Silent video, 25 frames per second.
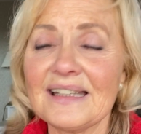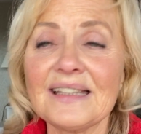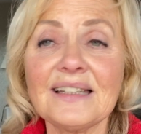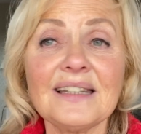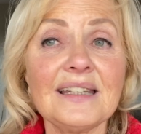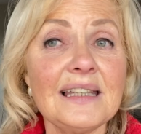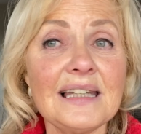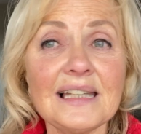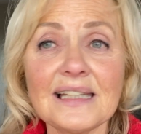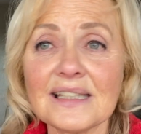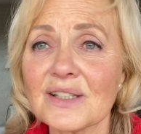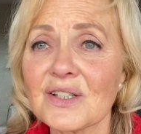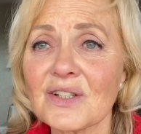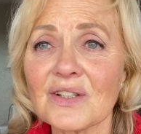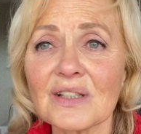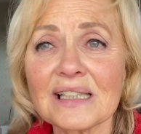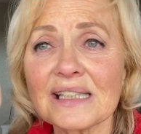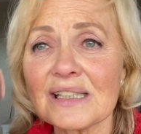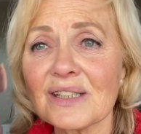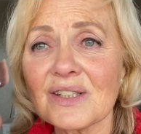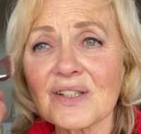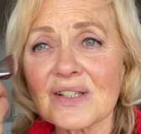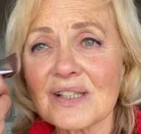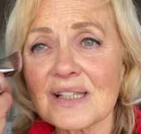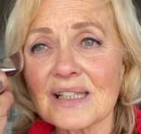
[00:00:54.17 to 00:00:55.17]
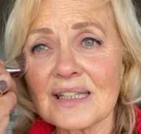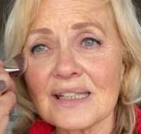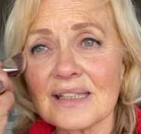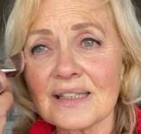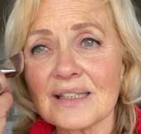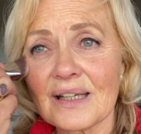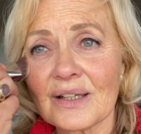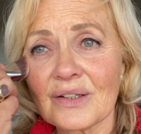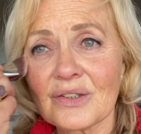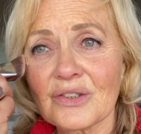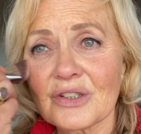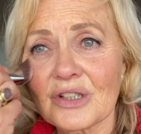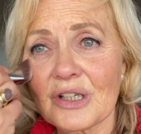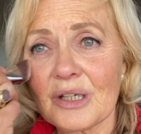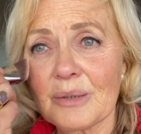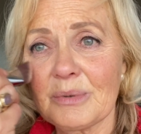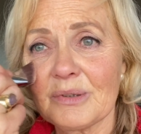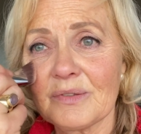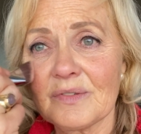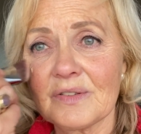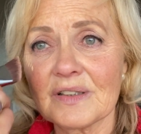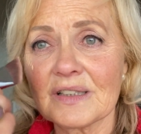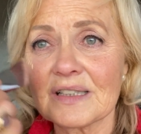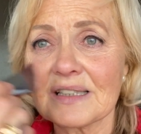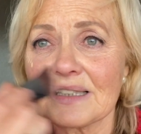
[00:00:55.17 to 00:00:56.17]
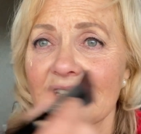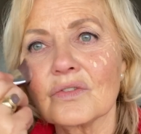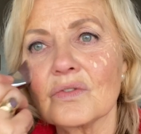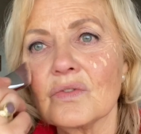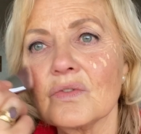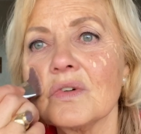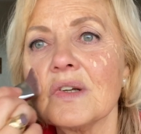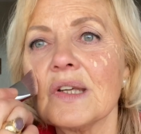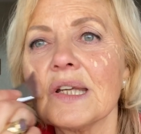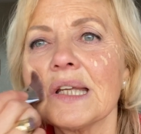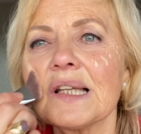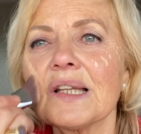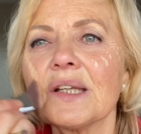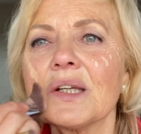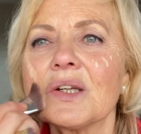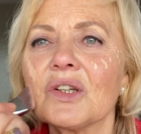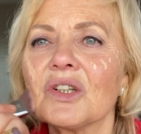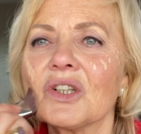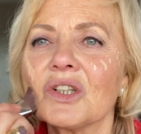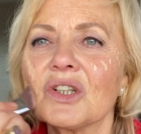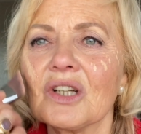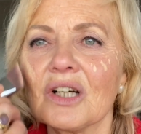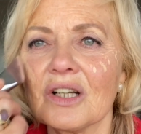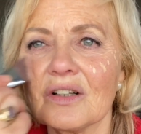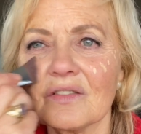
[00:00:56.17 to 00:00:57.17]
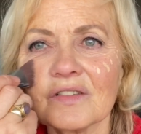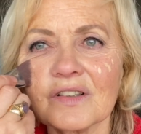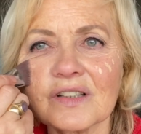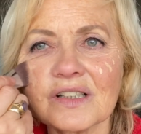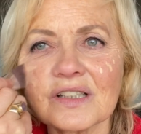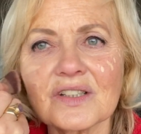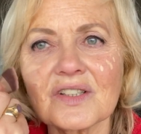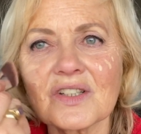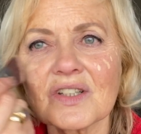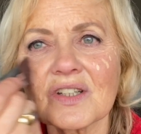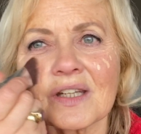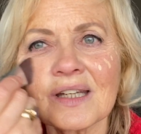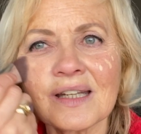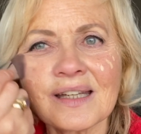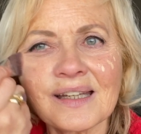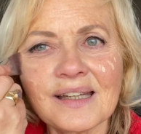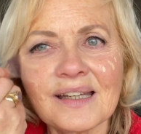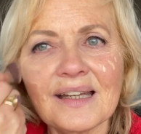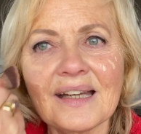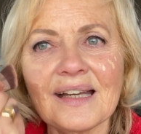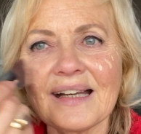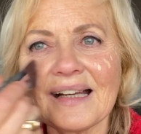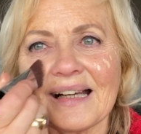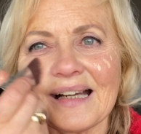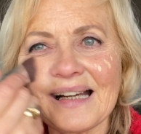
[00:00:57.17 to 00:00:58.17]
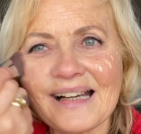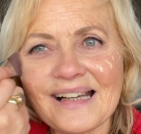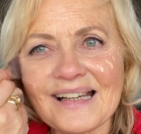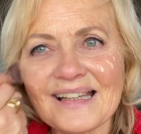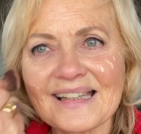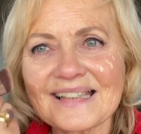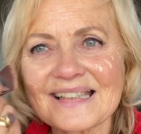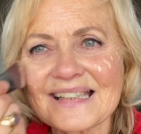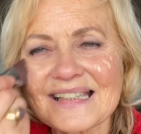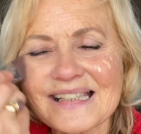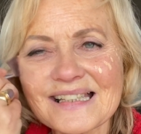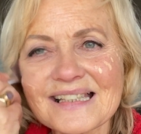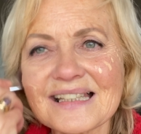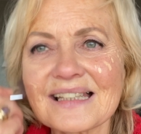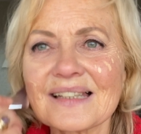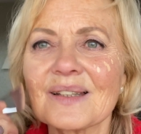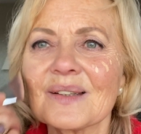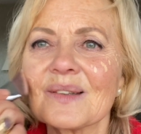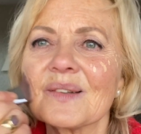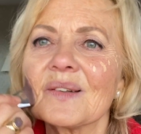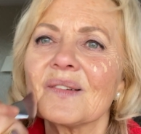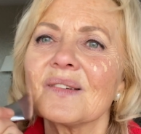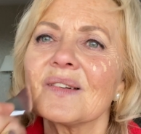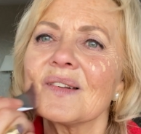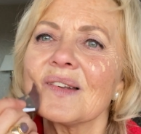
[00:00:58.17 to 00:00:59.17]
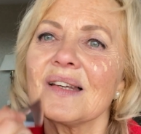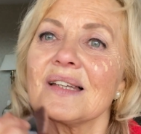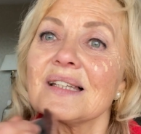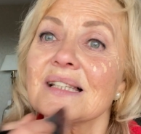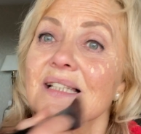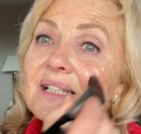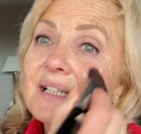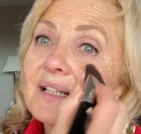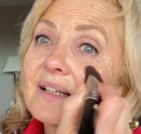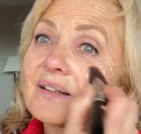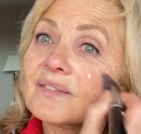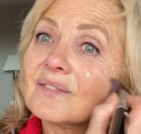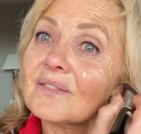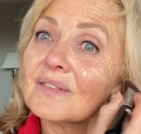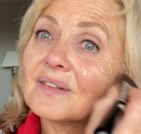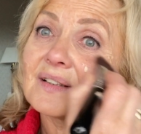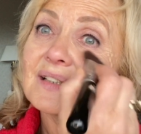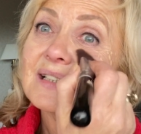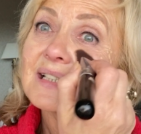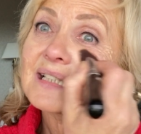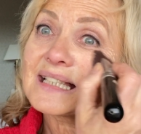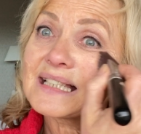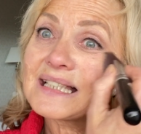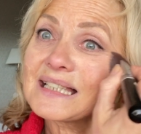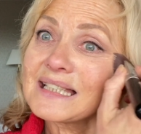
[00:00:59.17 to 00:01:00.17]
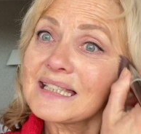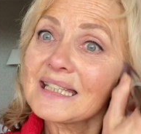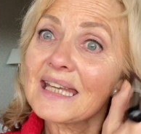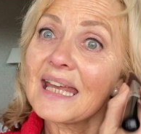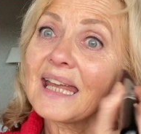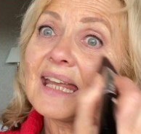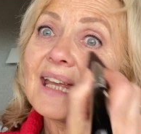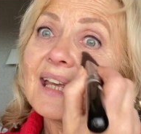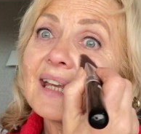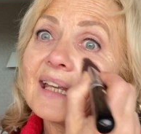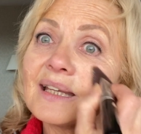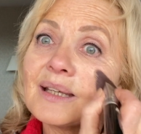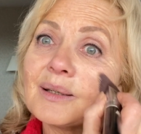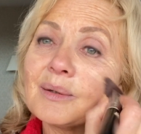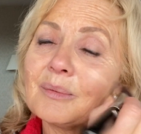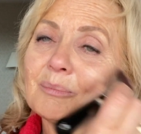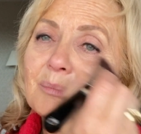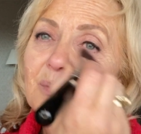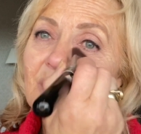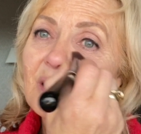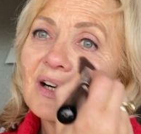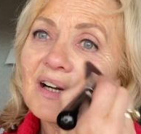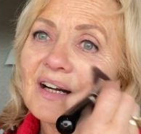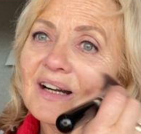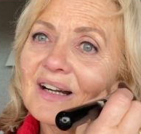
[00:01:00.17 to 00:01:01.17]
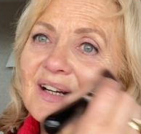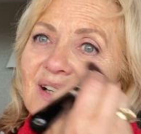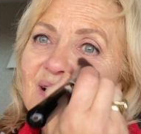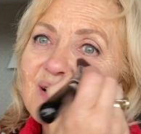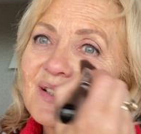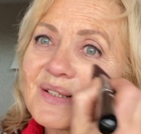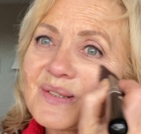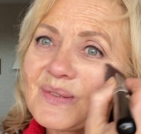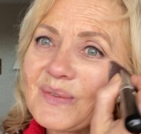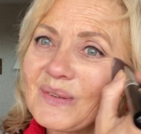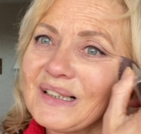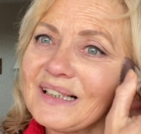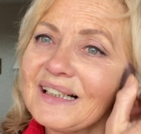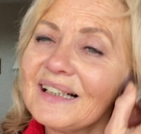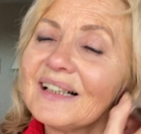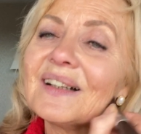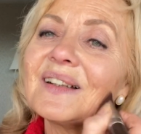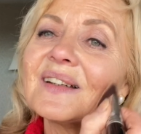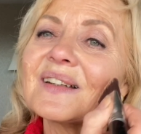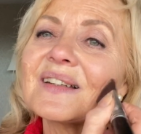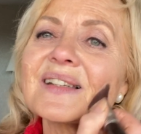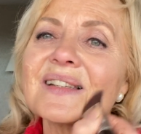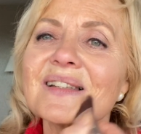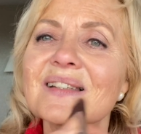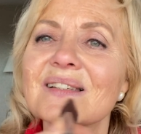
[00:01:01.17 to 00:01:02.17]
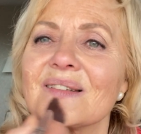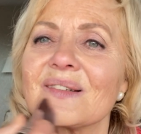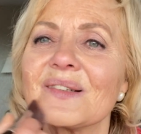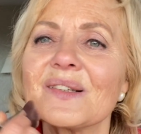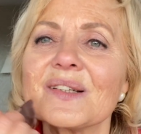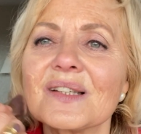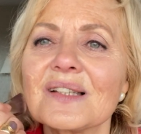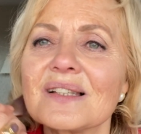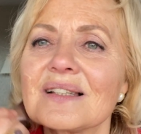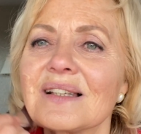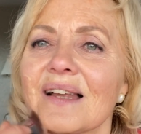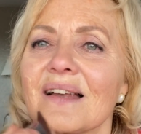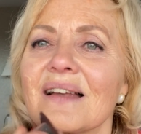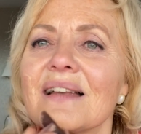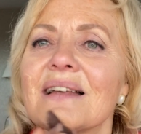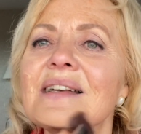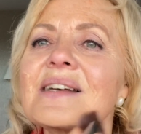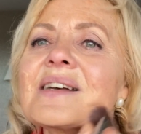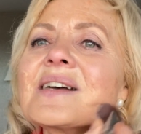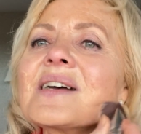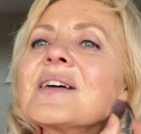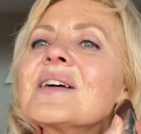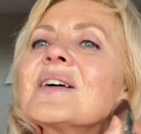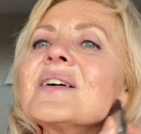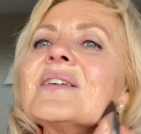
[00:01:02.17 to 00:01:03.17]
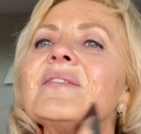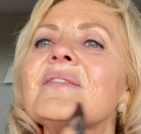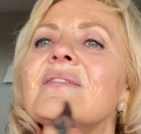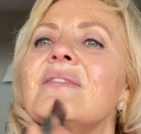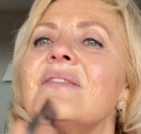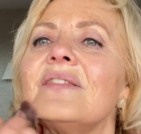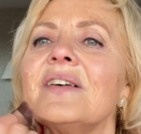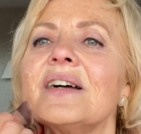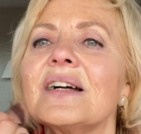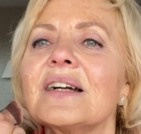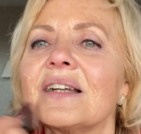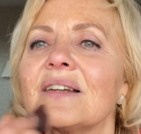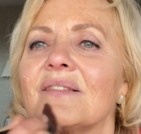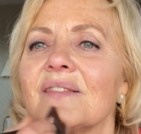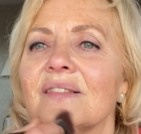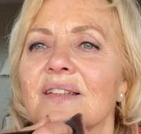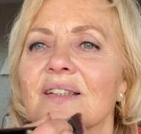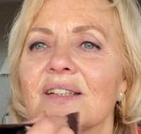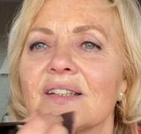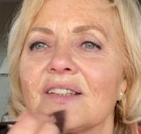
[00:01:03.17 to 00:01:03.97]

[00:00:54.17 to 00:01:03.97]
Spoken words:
Literally just need a drop of it. Really good coverage, and it's staying power as well. It's very, very